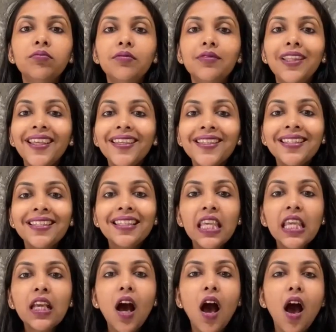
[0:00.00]
They
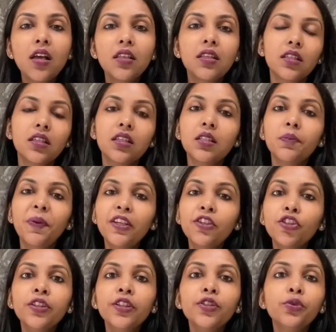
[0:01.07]
seek answers,
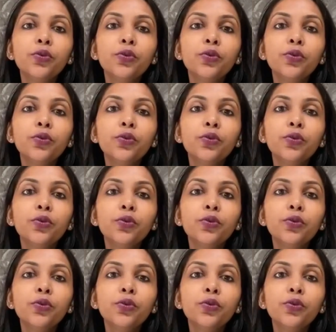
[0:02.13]
especially